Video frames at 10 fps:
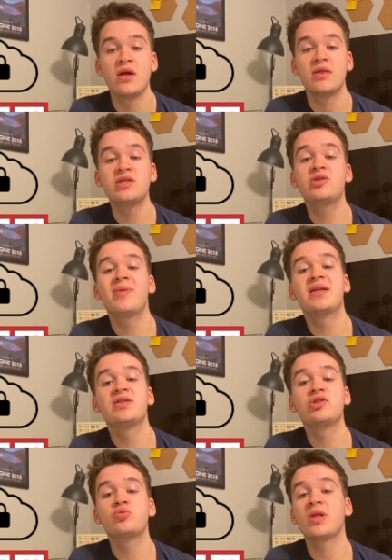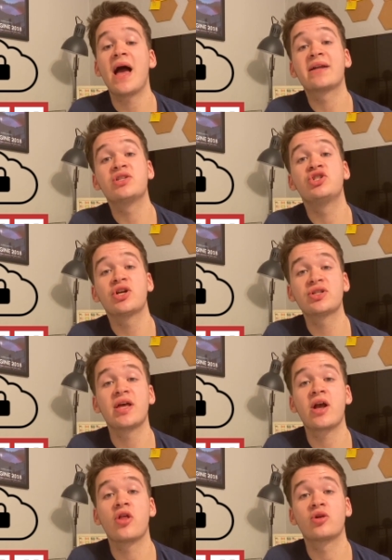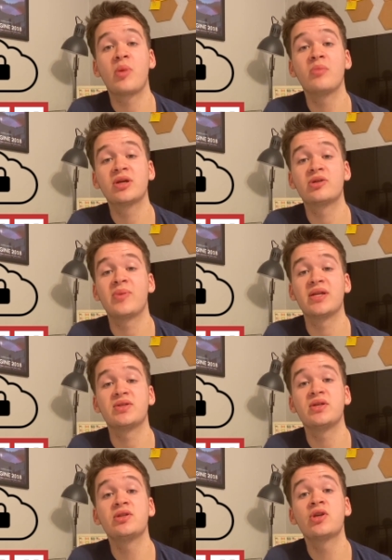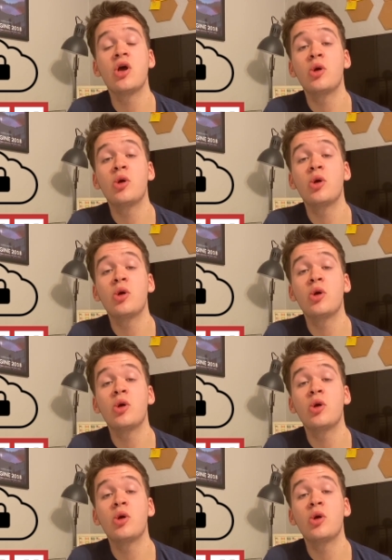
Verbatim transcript: These dependencies will act just like other public dependencies,